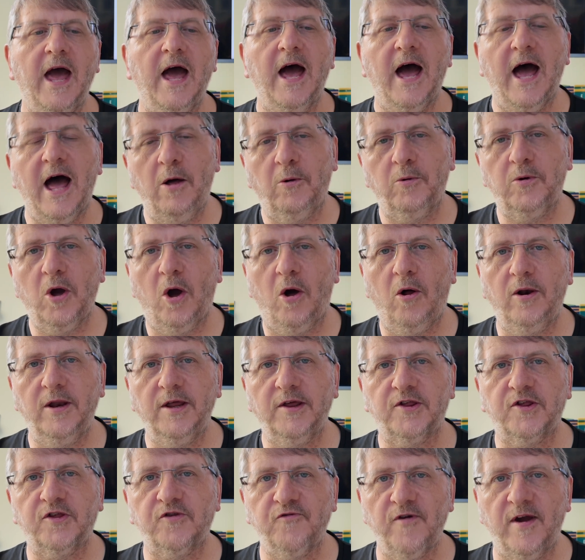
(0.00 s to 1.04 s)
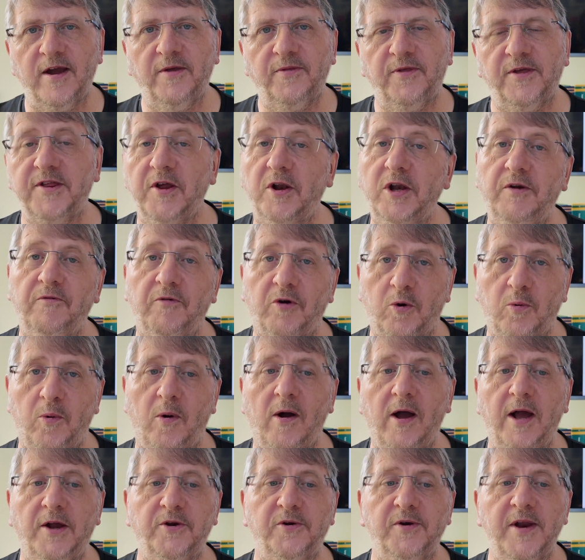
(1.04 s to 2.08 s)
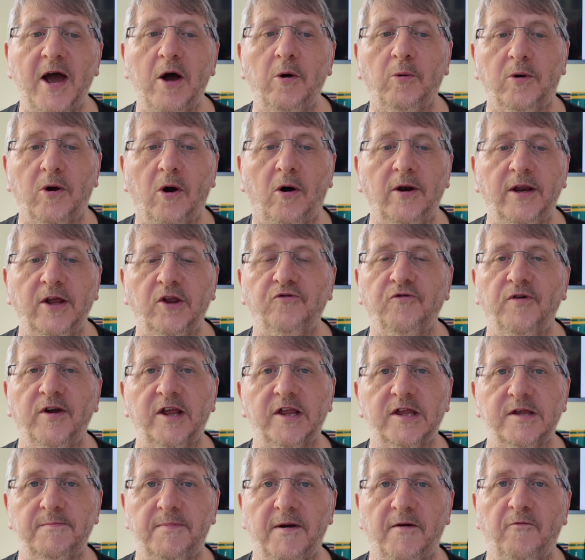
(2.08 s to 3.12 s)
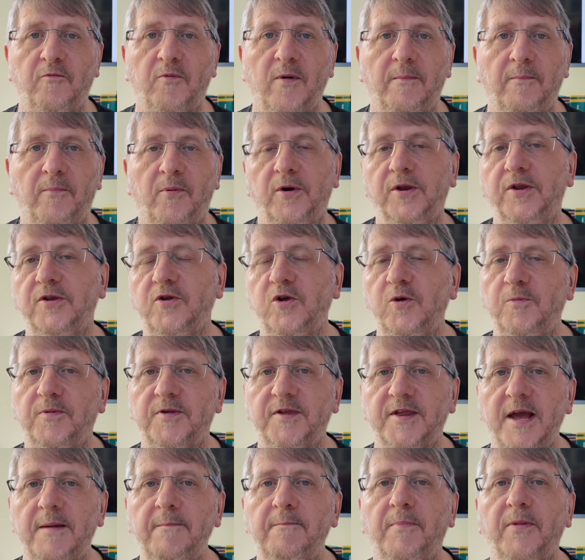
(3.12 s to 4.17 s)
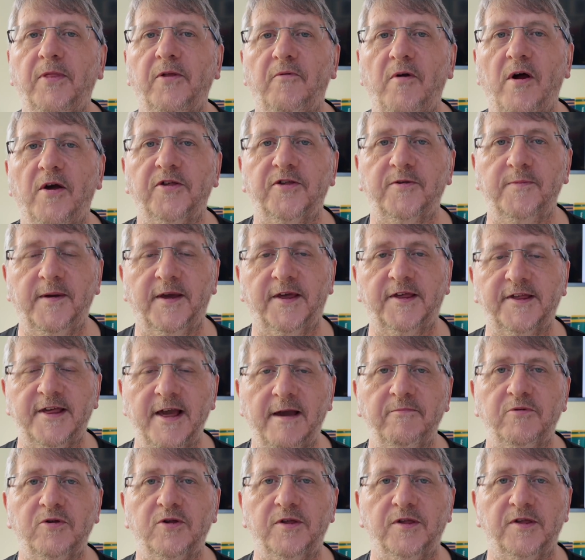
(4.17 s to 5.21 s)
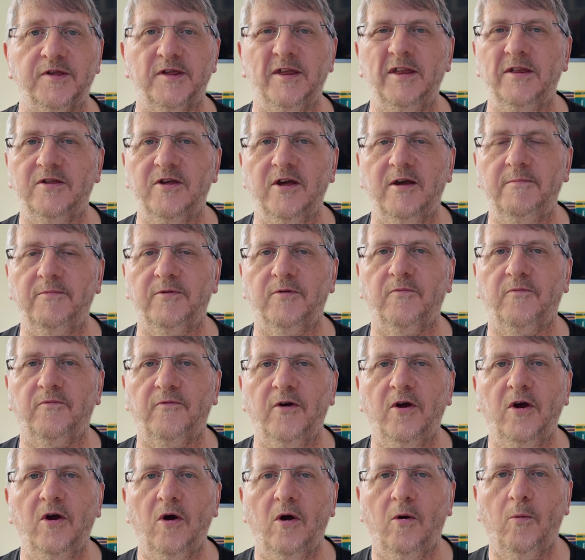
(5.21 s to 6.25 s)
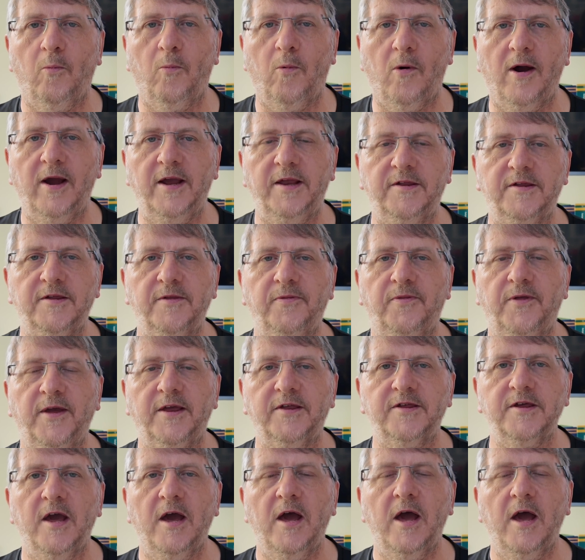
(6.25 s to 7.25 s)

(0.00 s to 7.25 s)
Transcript: Alcoholic strength is only required on alcoholic drinks above 1.2%, but there are some exceptions in terms of wines and things.